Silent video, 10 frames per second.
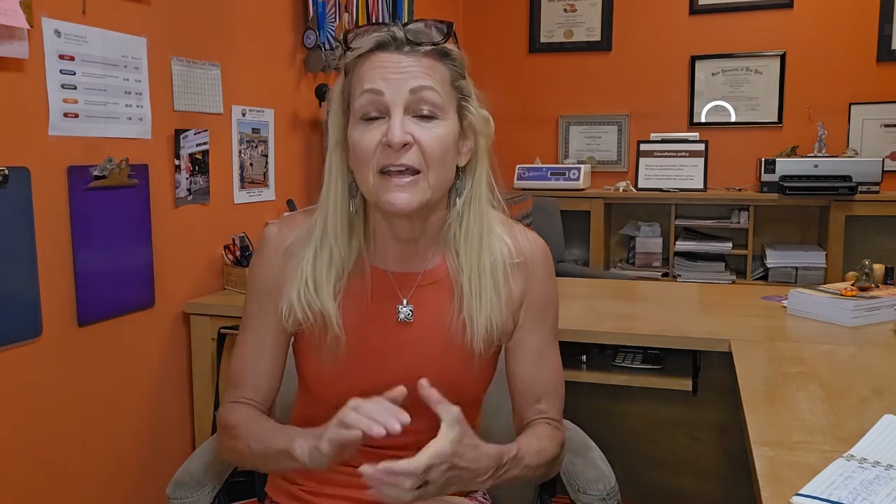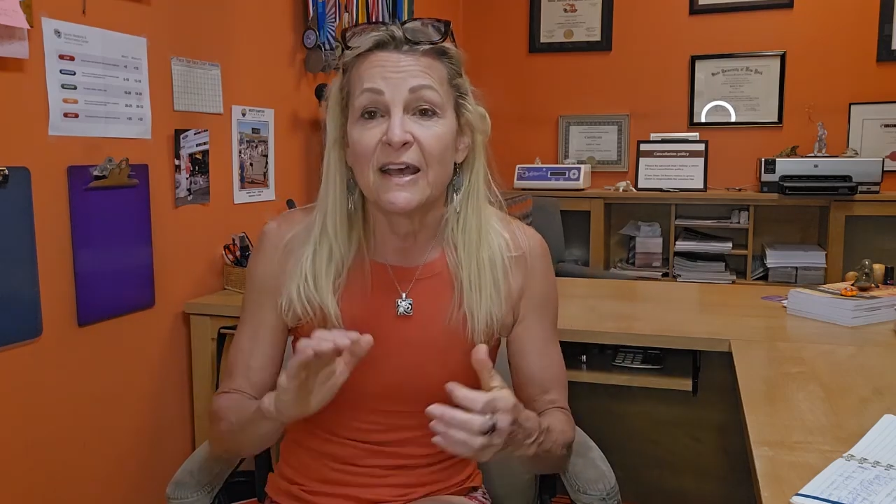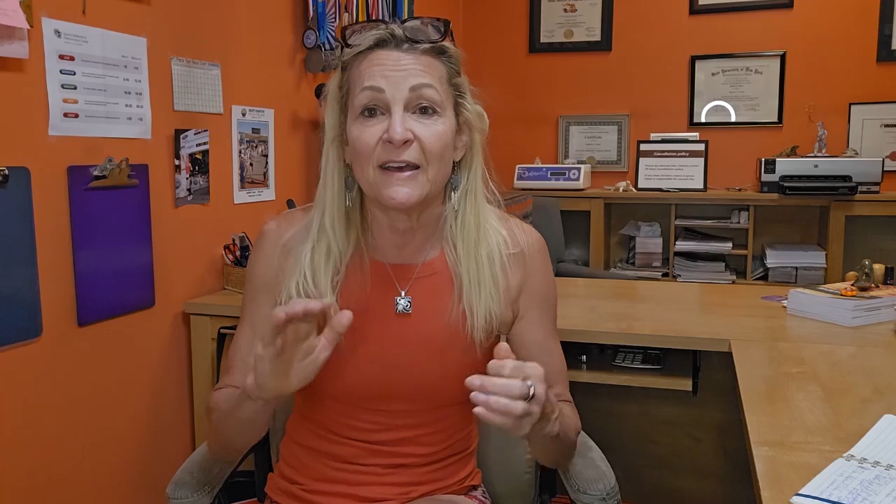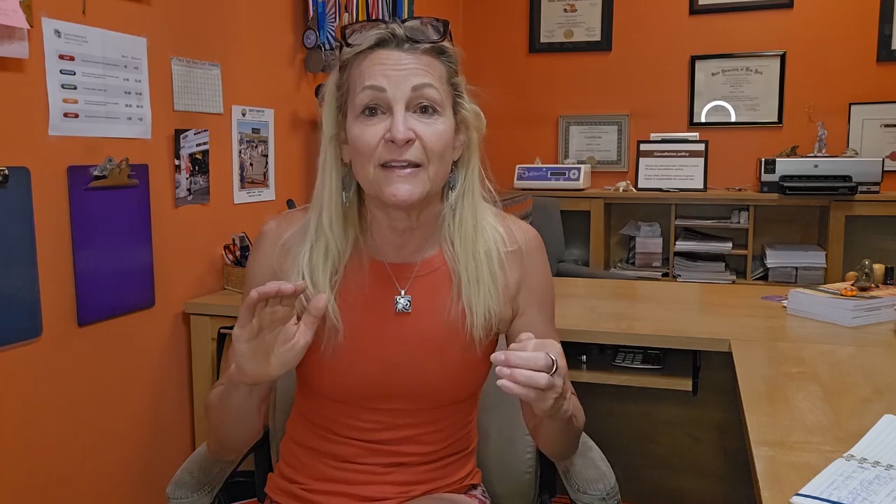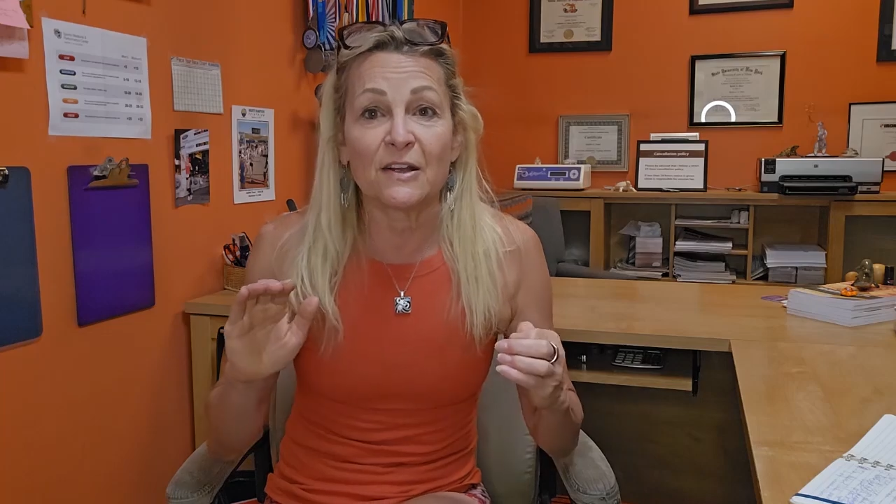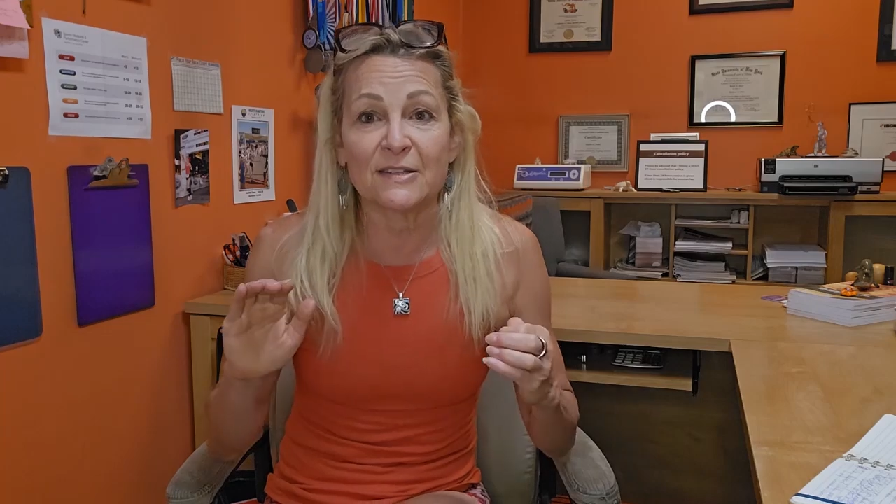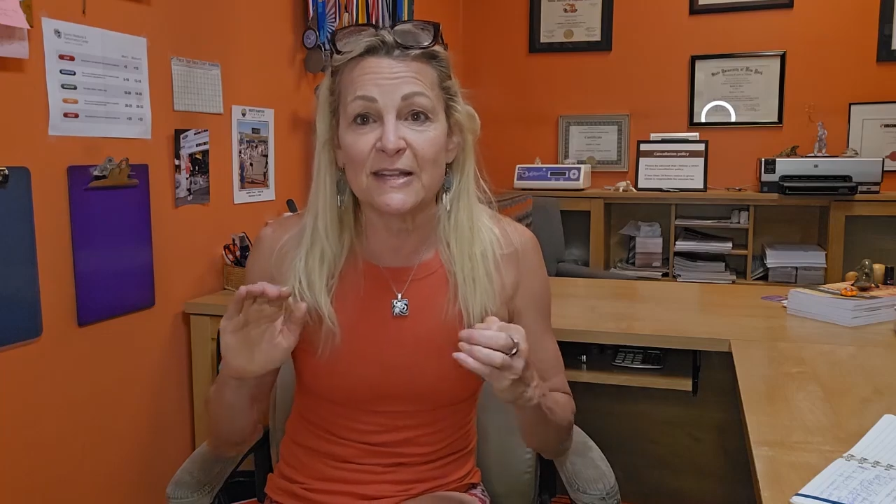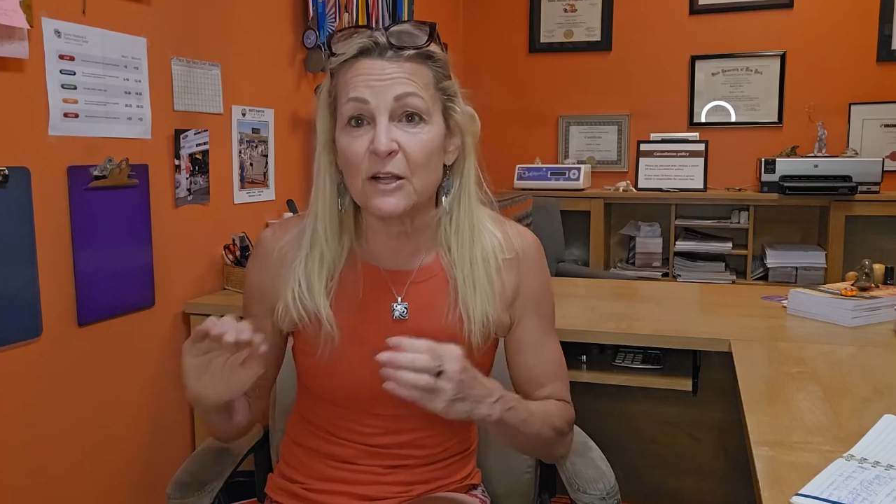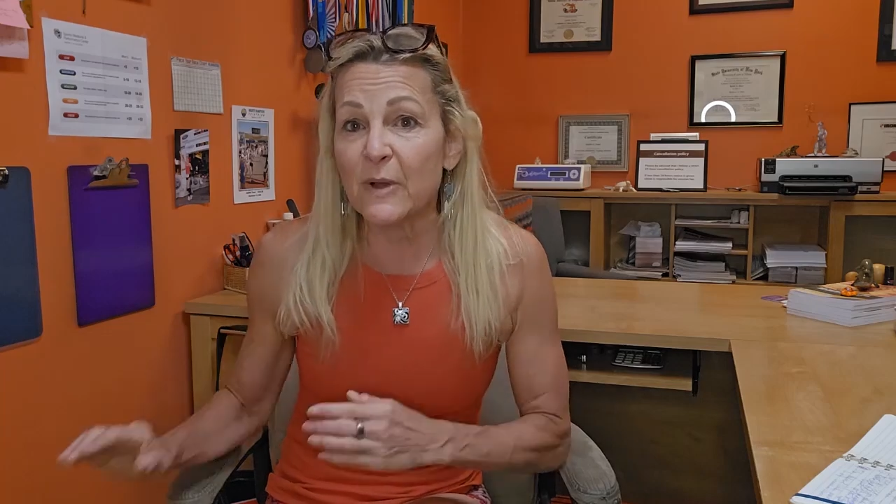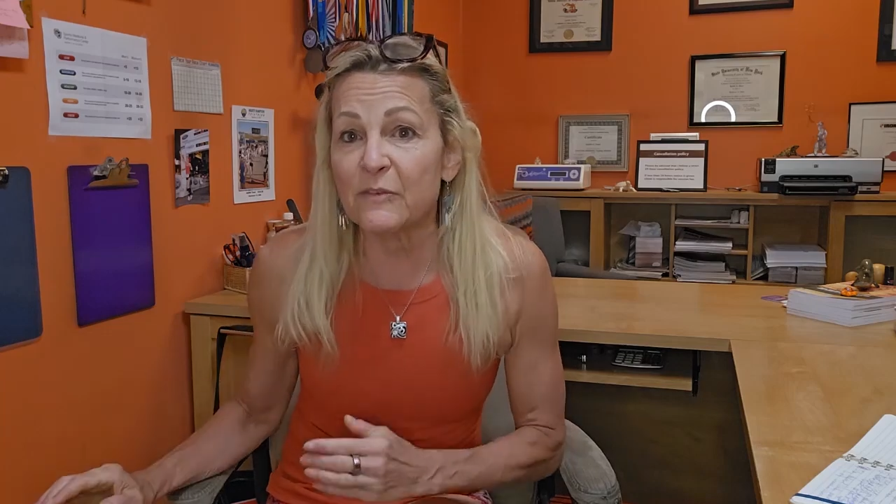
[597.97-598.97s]
and they're
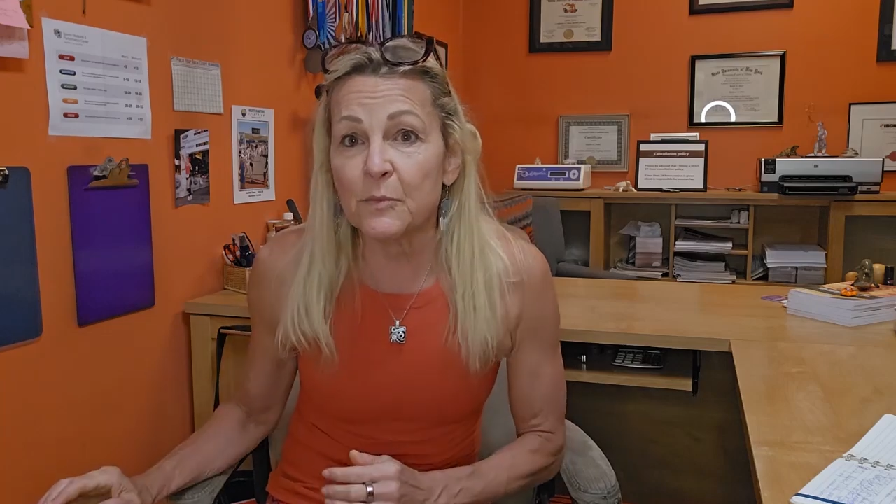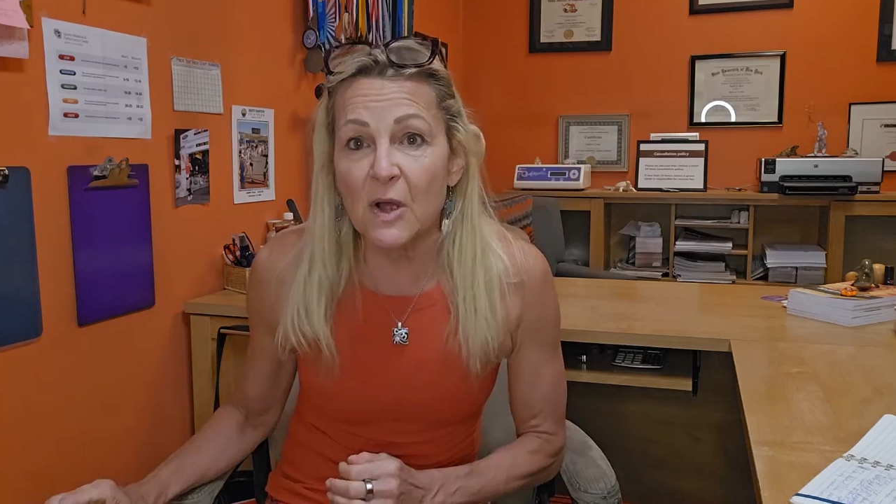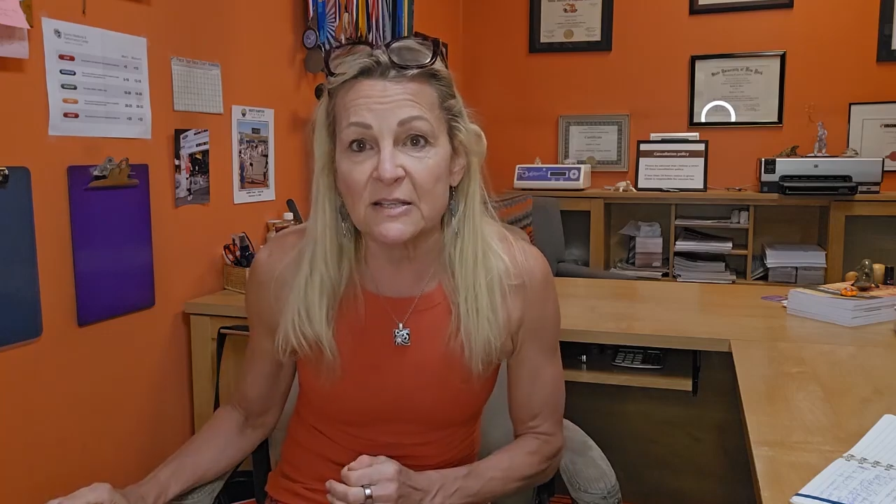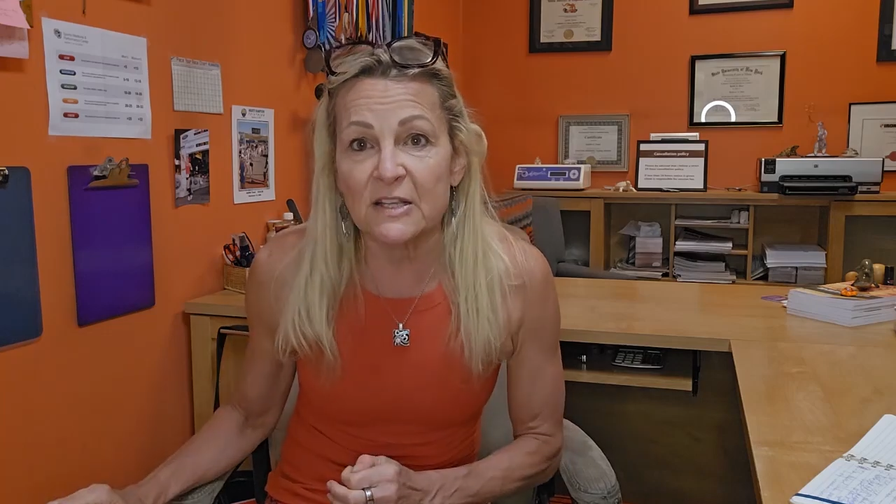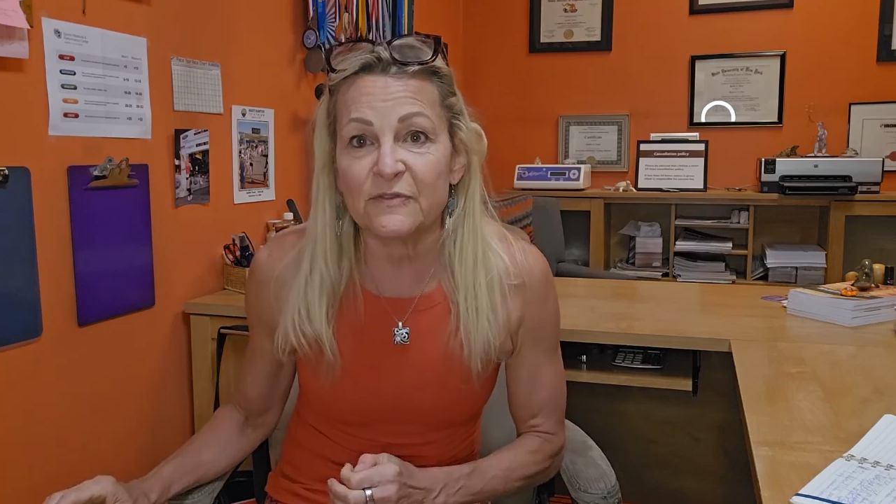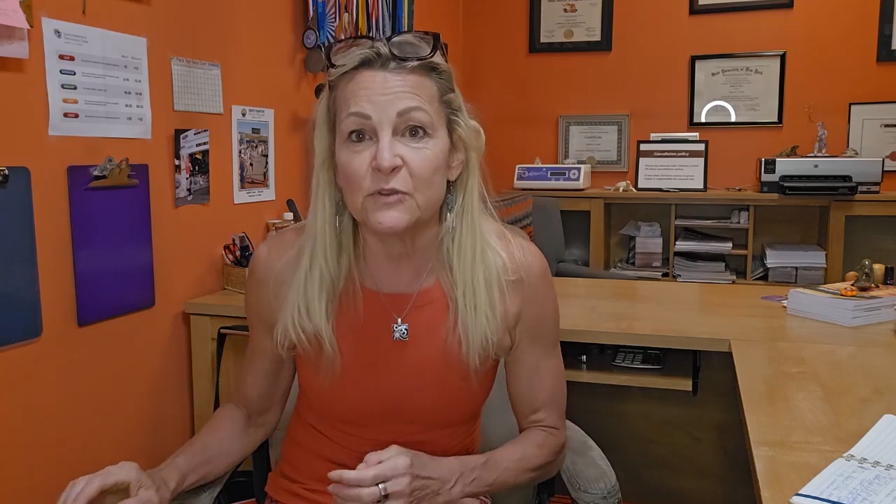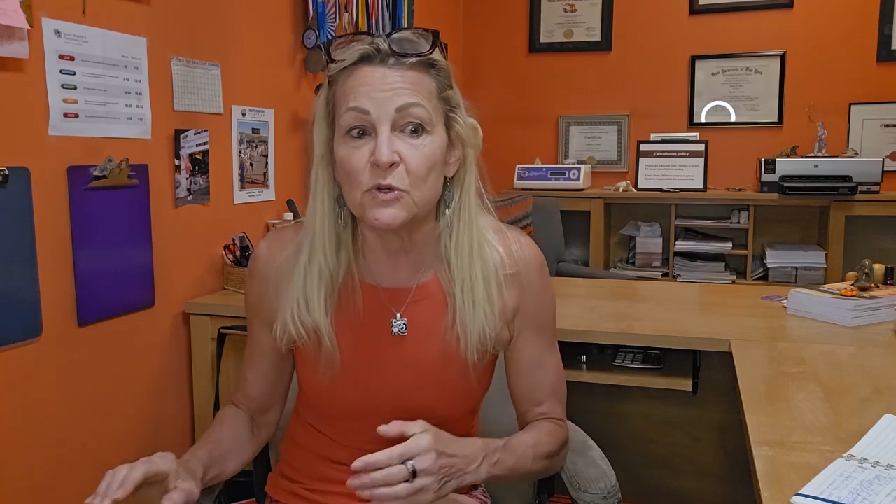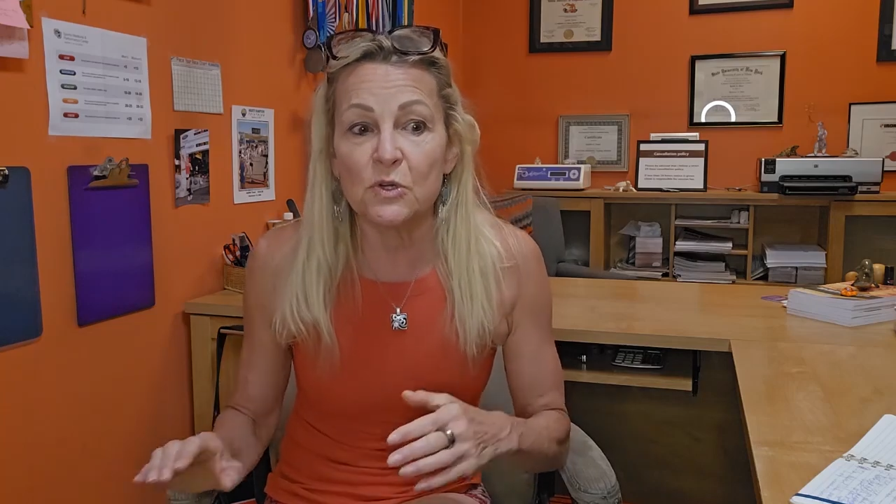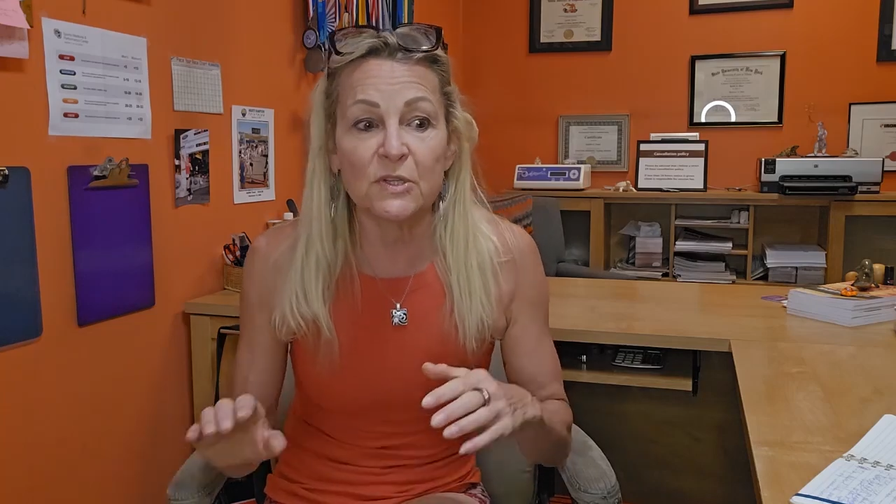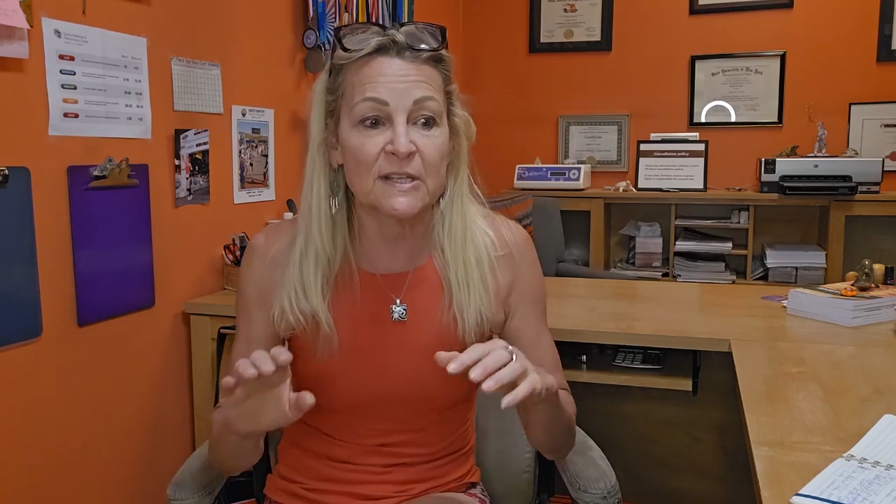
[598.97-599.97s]
staying away from processed
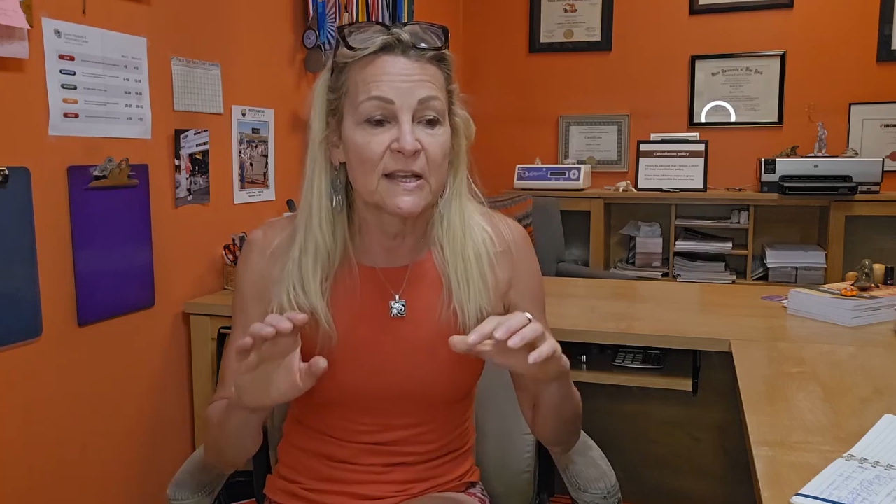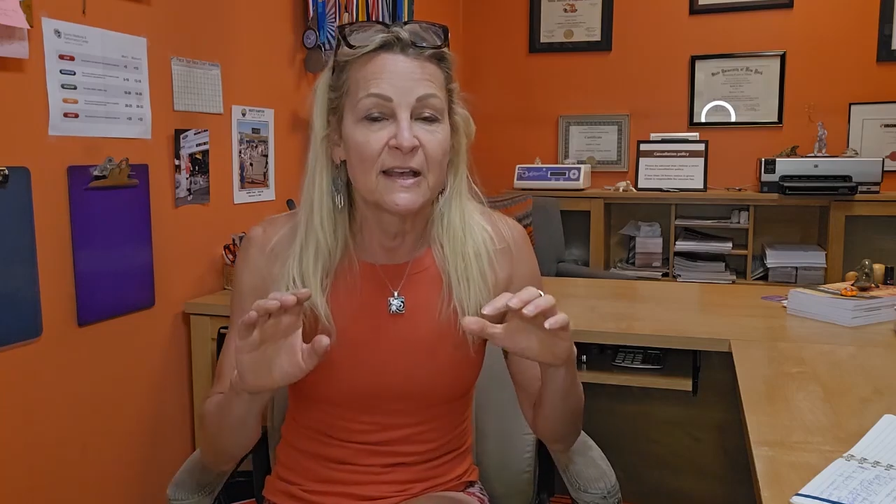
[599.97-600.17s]
foods